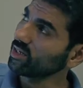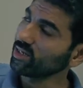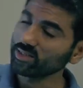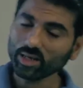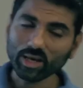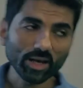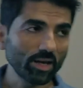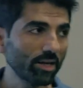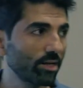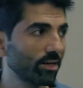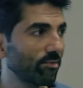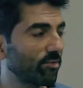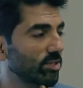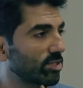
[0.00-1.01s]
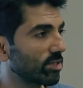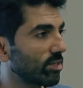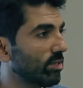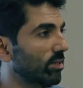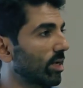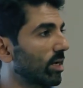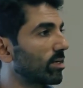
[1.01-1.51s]
is a
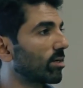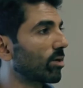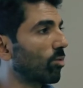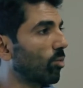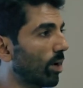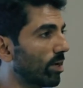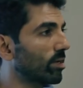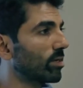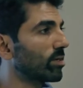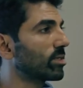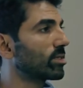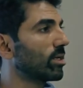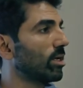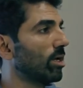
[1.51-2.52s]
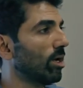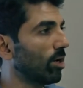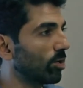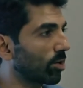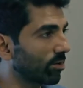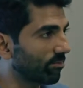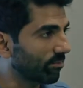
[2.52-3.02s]
refrigerant that requires a
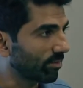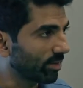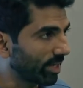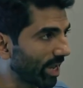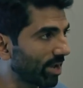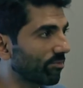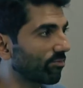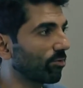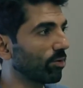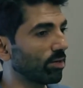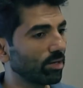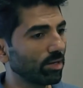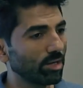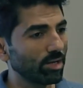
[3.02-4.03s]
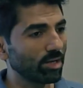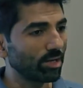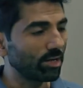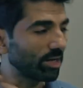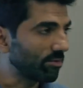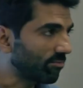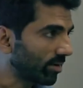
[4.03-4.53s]
lot of careful
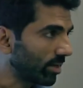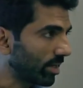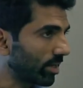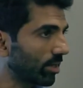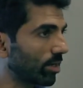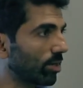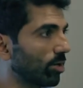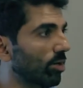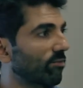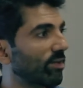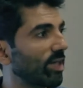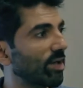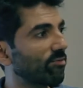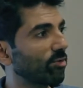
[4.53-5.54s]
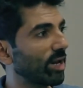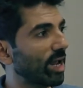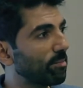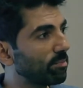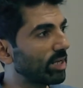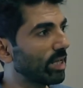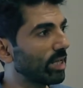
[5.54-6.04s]
refilling, a lot of careful
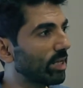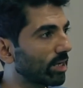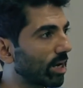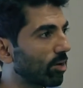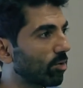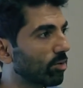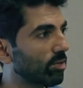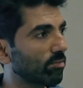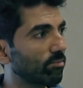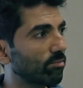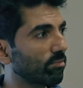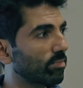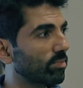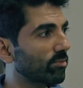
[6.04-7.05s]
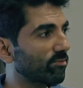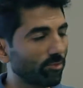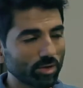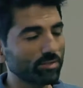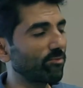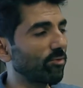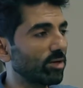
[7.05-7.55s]
emptying out.
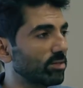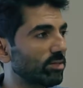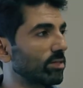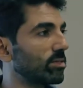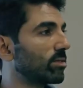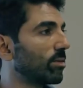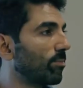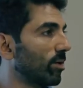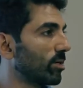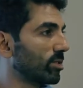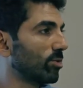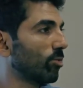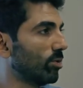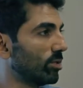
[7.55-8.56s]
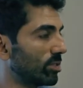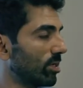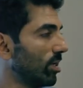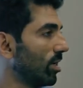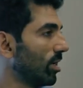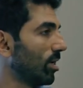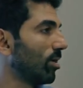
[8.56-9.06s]
For instance, the person who
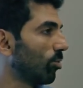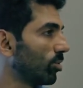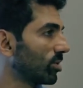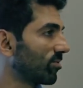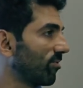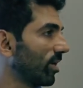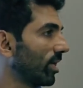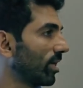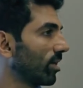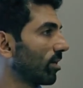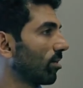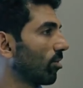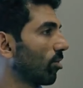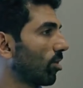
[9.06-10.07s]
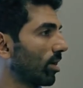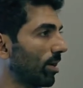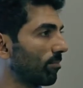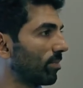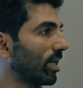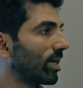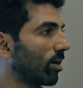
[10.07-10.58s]
is filling or
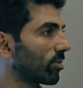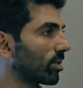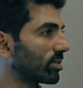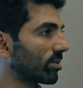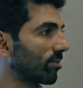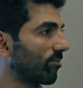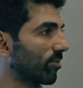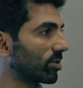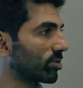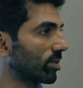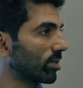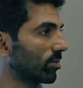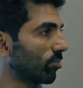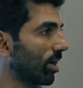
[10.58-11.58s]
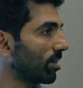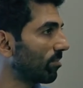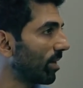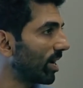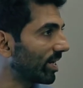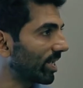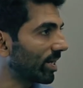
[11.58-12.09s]
emptying out this refrigerant while
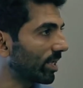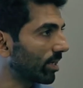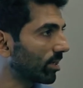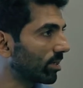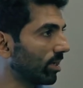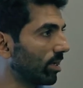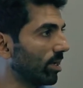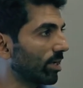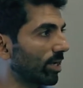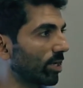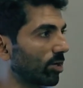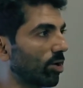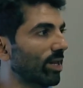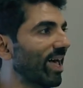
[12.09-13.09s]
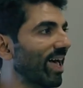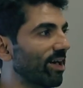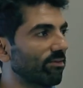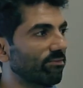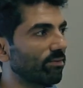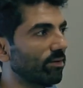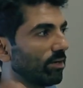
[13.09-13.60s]
maintaining it cannot
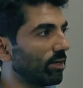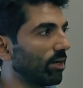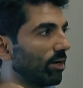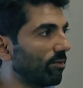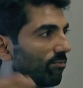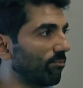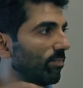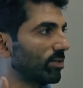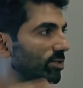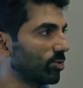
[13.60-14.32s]
have a